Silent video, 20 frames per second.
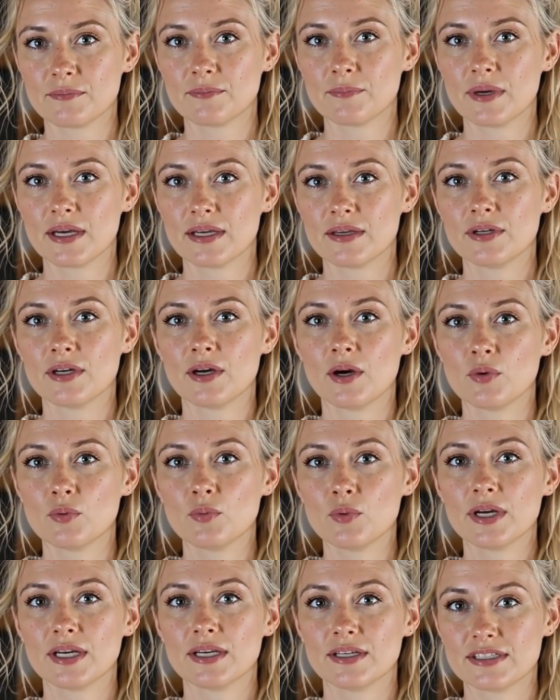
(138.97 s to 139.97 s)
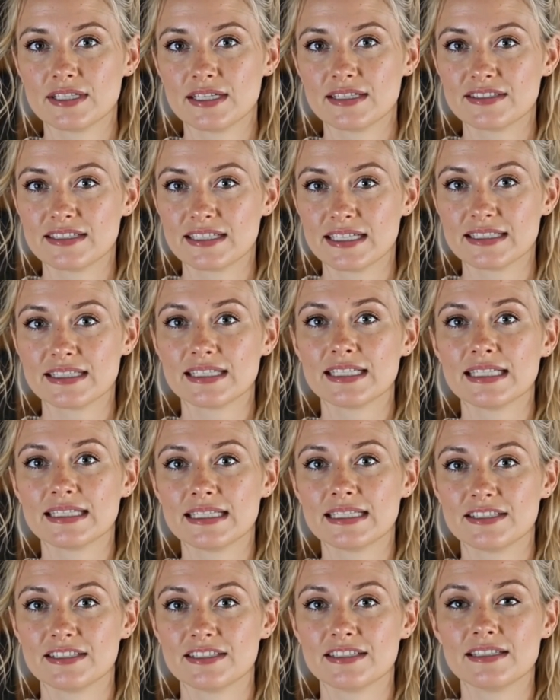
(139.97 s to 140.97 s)
But nowhere does
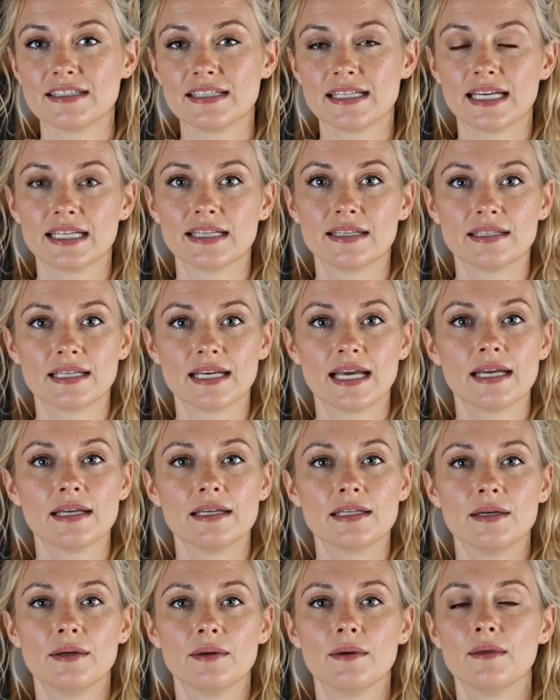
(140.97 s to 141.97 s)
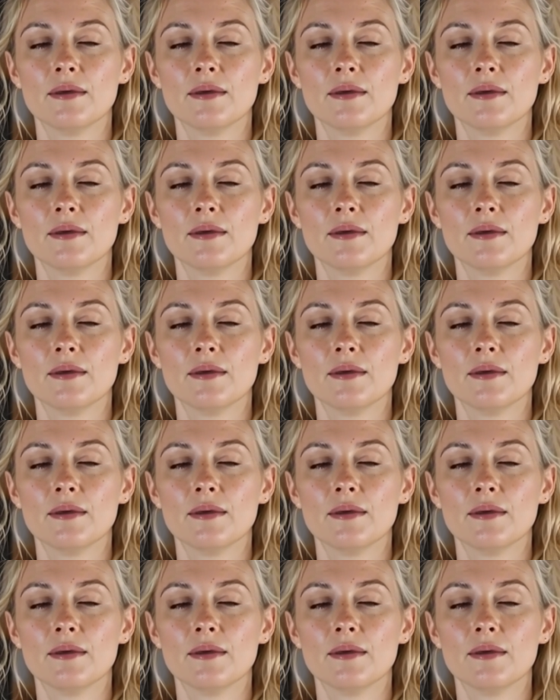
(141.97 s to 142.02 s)
Achilles state that.